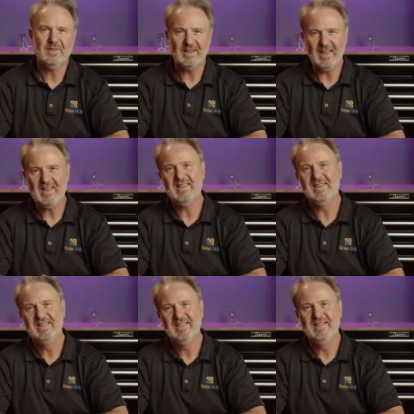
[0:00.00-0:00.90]
G'day,
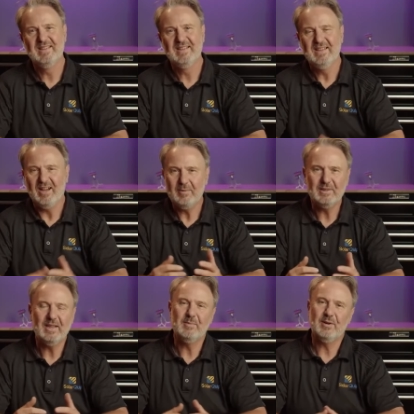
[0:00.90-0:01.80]
I'm
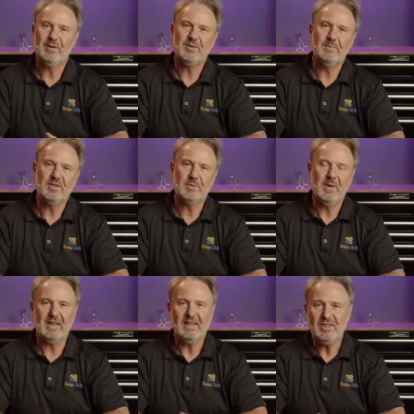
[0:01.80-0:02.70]
Glenn Morris from the
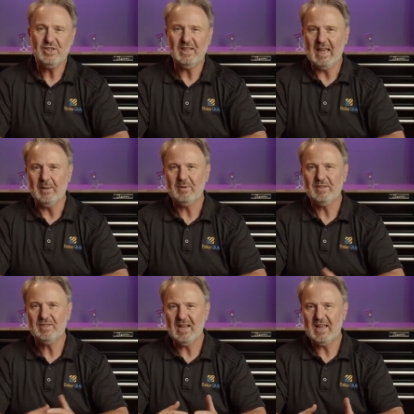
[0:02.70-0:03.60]
Smart Energy Lab,
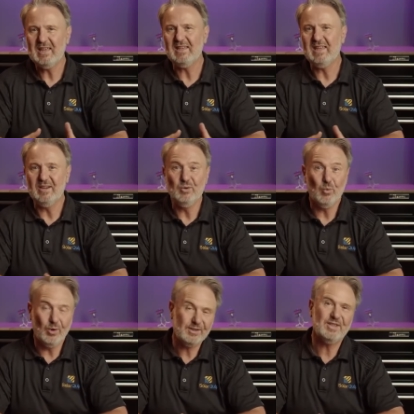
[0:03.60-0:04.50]
and today in
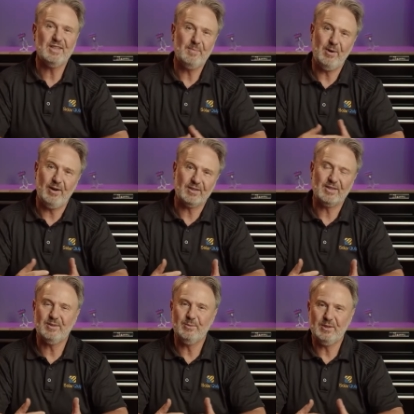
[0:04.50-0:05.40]
What's in the
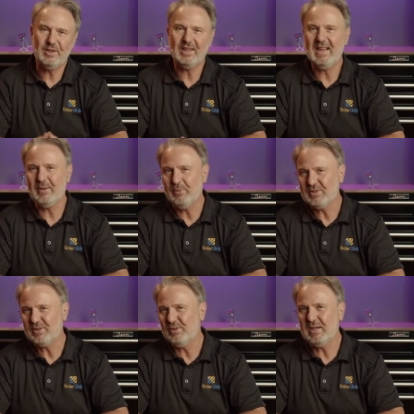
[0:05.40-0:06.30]
Box, we're checking out
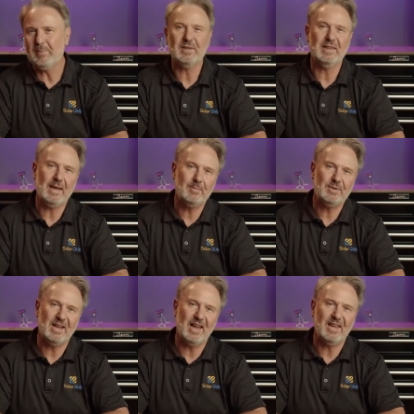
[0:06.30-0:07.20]
what's turned up at the lab
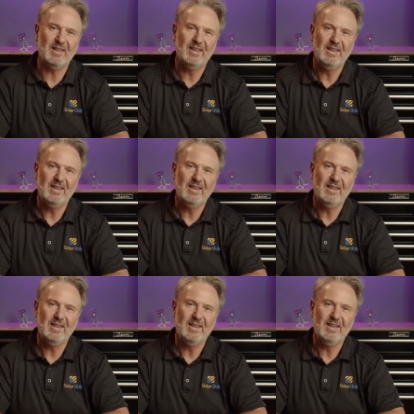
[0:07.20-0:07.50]
today.